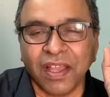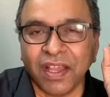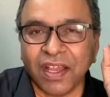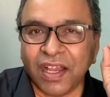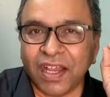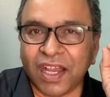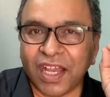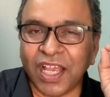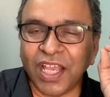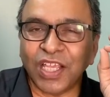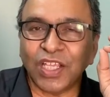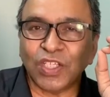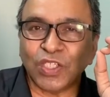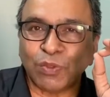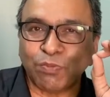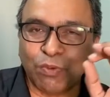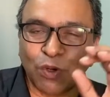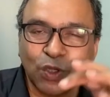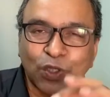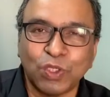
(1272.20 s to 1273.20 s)
I
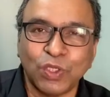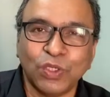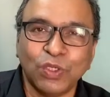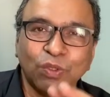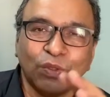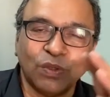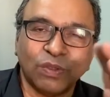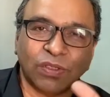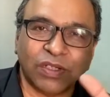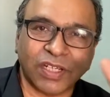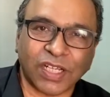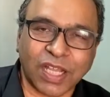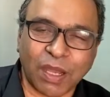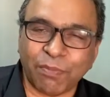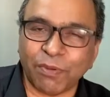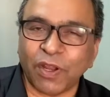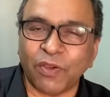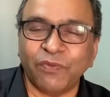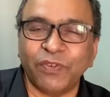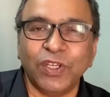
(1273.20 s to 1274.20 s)
spoke to you in a
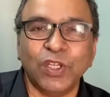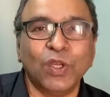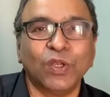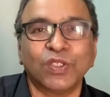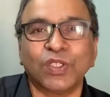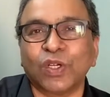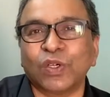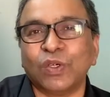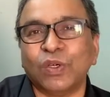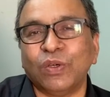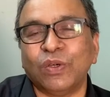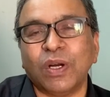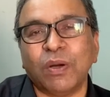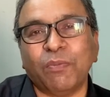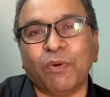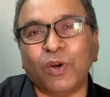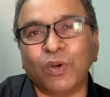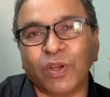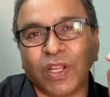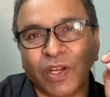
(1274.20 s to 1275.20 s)
couple of videos ago
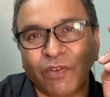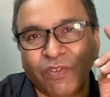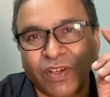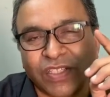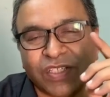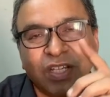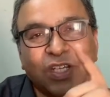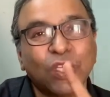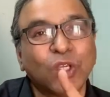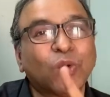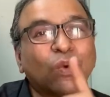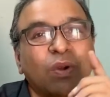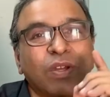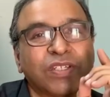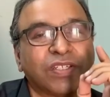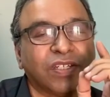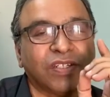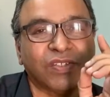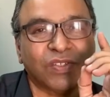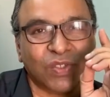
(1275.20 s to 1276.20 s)
about adversity
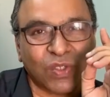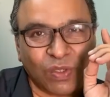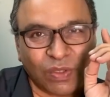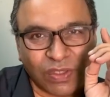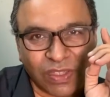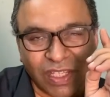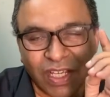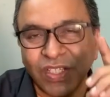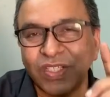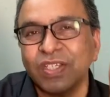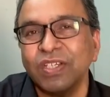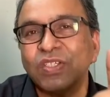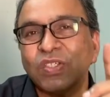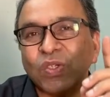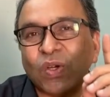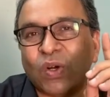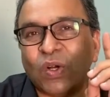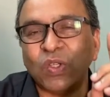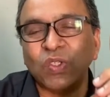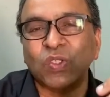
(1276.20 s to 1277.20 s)
quotient. So this is
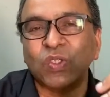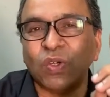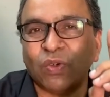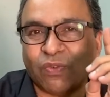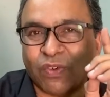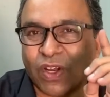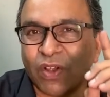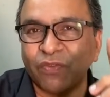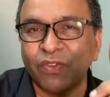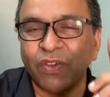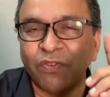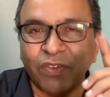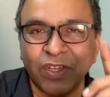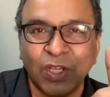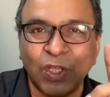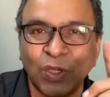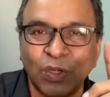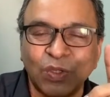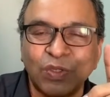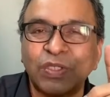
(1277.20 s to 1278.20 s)
also one of the
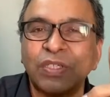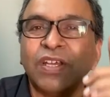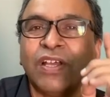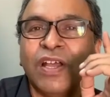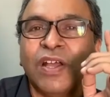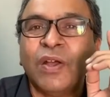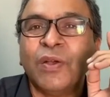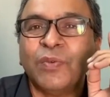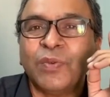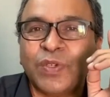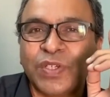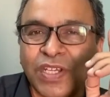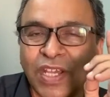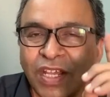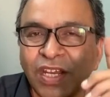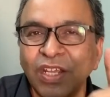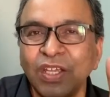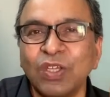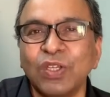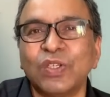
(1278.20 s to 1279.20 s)
videos
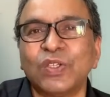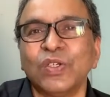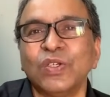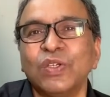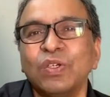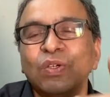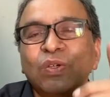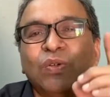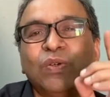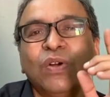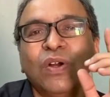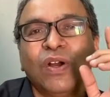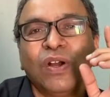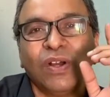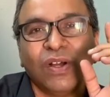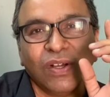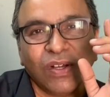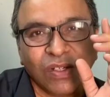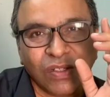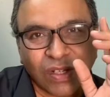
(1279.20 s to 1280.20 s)
training to you
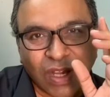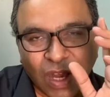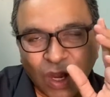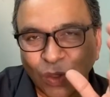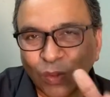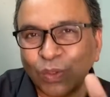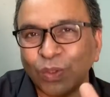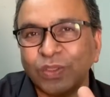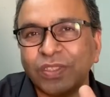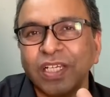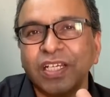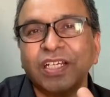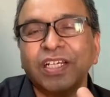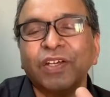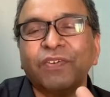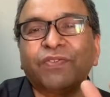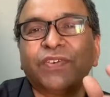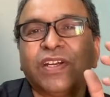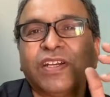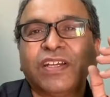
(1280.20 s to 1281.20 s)
how to think
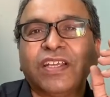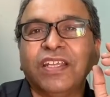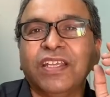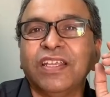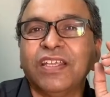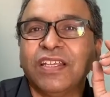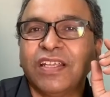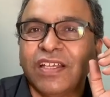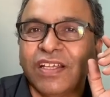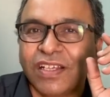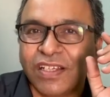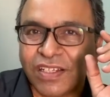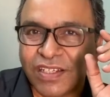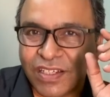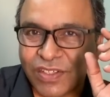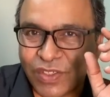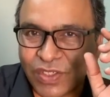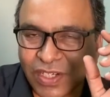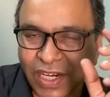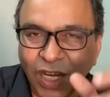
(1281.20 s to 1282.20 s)
differently,
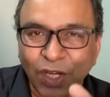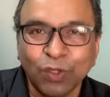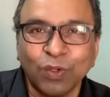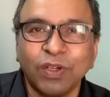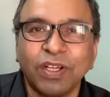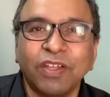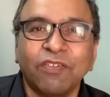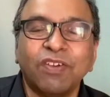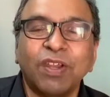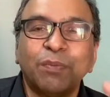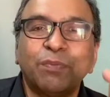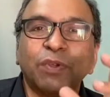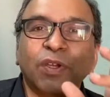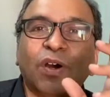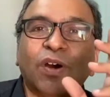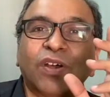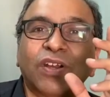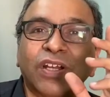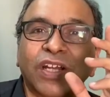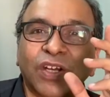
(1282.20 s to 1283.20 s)
trying to develop
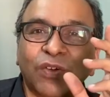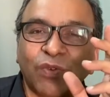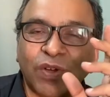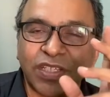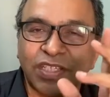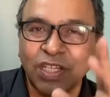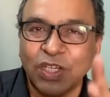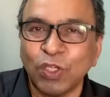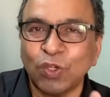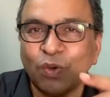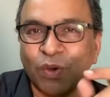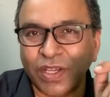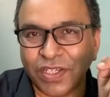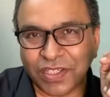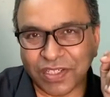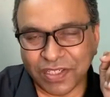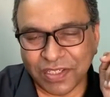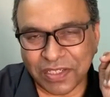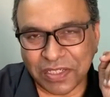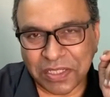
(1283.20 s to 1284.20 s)
your adversity
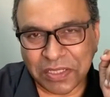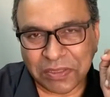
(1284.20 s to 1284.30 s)
quotient.